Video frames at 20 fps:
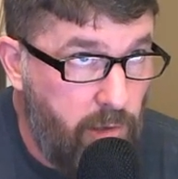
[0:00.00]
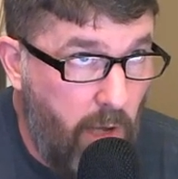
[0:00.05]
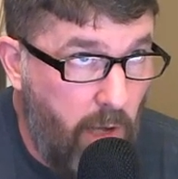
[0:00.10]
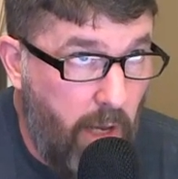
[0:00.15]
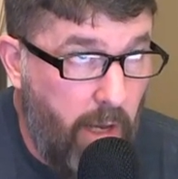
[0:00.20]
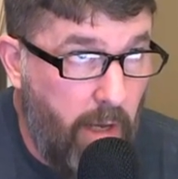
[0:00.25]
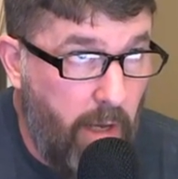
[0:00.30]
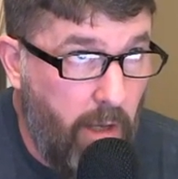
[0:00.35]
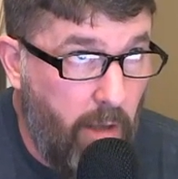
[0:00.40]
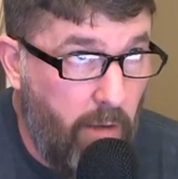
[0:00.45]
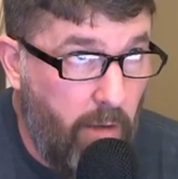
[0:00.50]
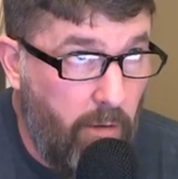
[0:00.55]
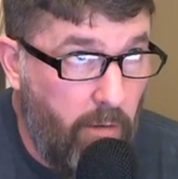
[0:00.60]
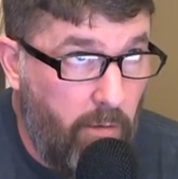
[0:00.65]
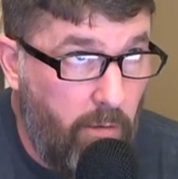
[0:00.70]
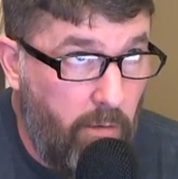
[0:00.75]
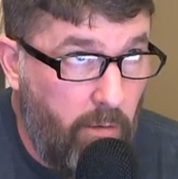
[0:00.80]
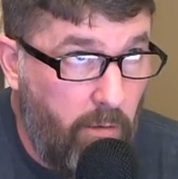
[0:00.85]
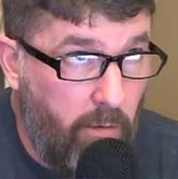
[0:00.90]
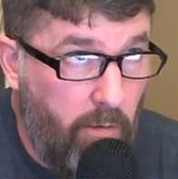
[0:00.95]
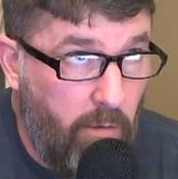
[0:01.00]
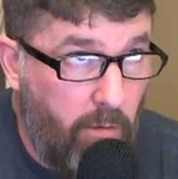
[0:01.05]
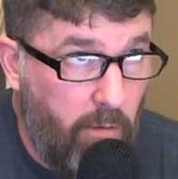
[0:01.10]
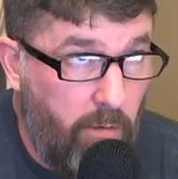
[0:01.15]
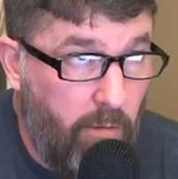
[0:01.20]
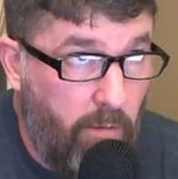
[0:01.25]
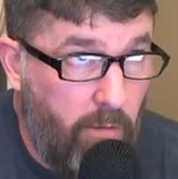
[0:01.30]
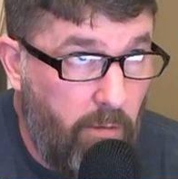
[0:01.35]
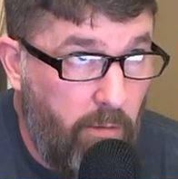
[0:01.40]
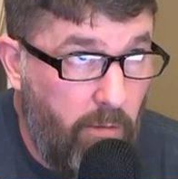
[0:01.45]
And
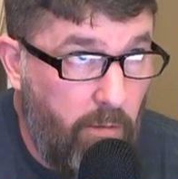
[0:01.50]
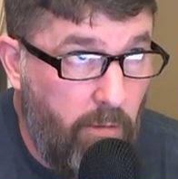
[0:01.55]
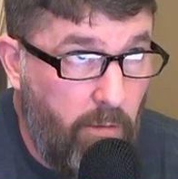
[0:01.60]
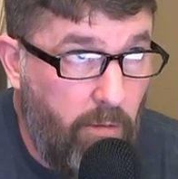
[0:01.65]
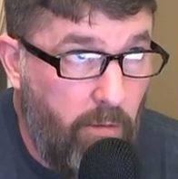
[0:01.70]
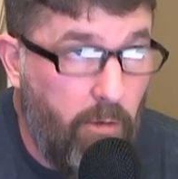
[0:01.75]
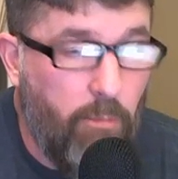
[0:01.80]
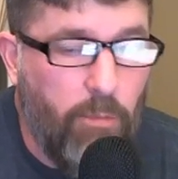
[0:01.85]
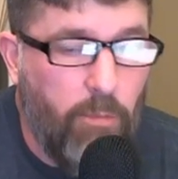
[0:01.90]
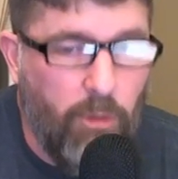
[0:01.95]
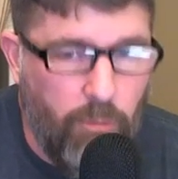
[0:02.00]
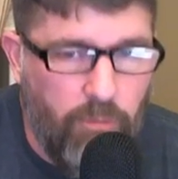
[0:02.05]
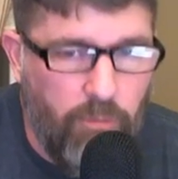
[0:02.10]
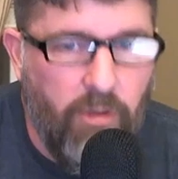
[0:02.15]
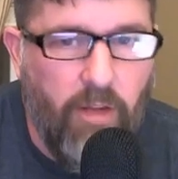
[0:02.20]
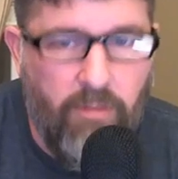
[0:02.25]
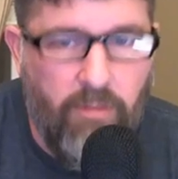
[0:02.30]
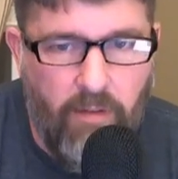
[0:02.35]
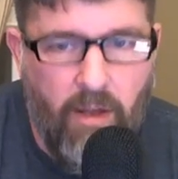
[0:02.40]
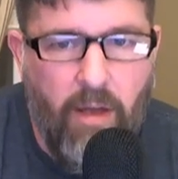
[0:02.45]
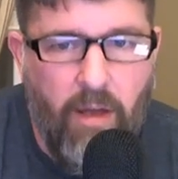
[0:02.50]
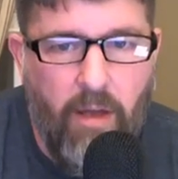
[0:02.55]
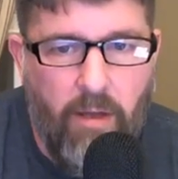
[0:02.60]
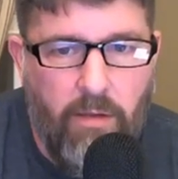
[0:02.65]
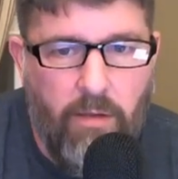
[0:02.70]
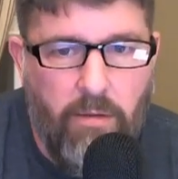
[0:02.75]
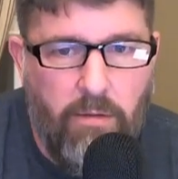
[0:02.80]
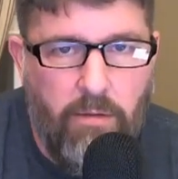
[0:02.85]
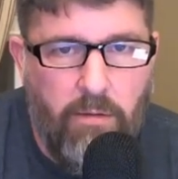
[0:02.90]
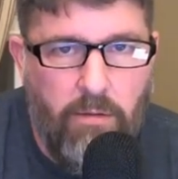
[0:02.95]
the Blue Sensei,
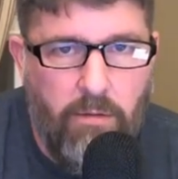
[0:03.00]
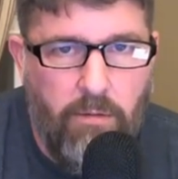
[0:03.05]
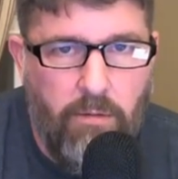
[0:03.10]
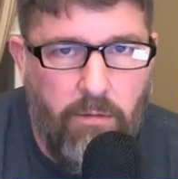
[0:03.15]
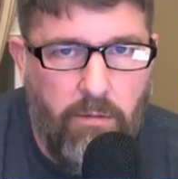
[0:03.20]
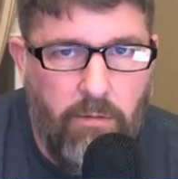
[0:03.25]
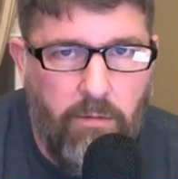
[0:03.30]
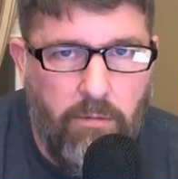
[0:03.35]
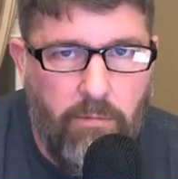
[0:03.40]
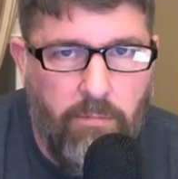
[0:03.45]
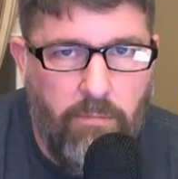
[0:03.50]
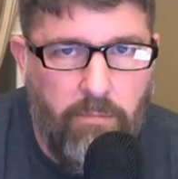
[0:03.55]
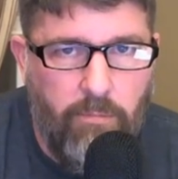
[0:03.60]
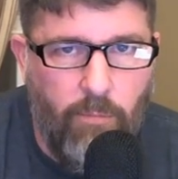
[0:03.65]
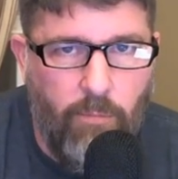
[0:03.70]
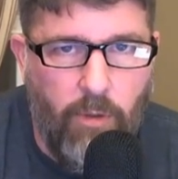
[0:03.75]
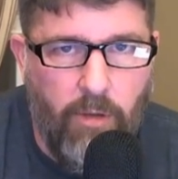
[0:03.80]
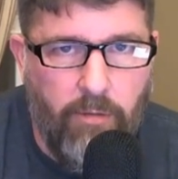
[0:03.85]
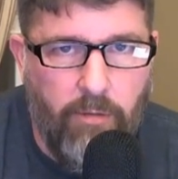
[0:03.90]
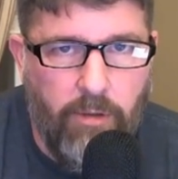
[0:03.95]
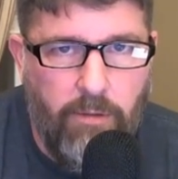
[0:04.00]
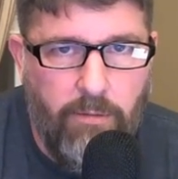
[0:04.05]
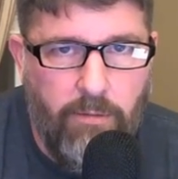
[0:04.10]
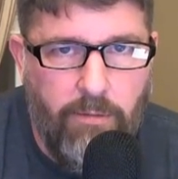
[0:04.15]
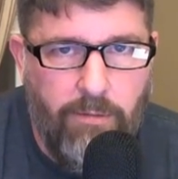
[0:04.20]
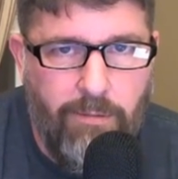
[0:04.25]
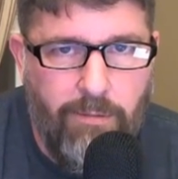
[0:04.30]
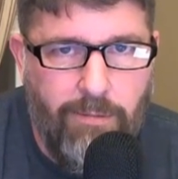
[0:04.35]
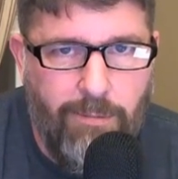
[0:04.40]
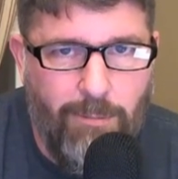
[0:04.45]
whatever,
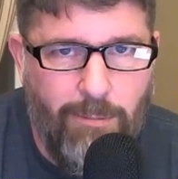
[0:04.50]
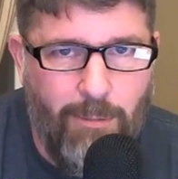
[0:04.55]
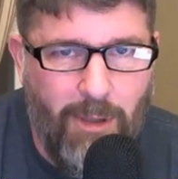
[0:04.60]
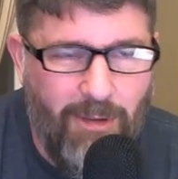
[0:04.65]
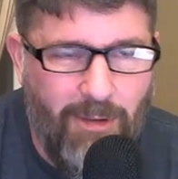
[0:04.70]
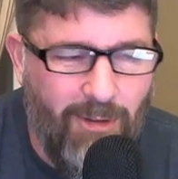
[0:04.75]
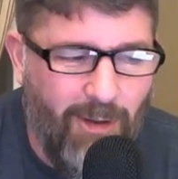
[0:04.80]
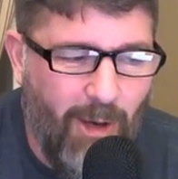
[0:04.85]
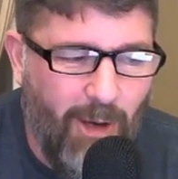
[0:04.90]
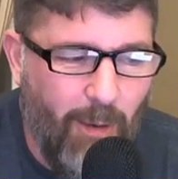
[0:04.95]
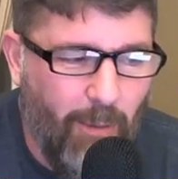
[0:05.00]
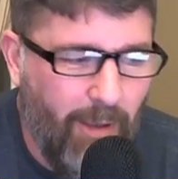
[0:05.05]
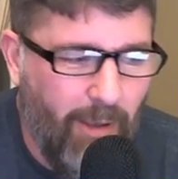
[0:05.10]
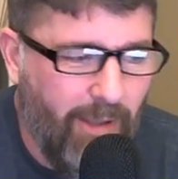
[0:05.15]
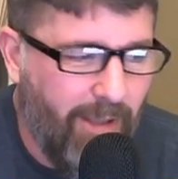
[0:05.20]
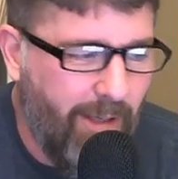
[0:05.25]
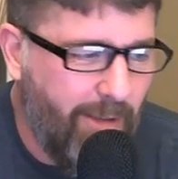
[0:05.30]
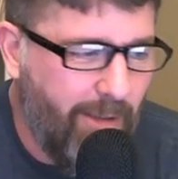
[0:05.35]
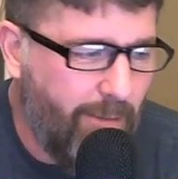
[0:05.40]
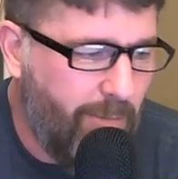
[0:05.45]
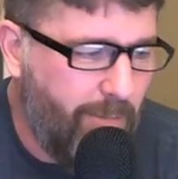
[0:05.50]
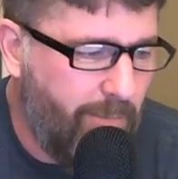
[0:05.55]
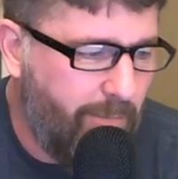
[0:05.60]
my DIY light.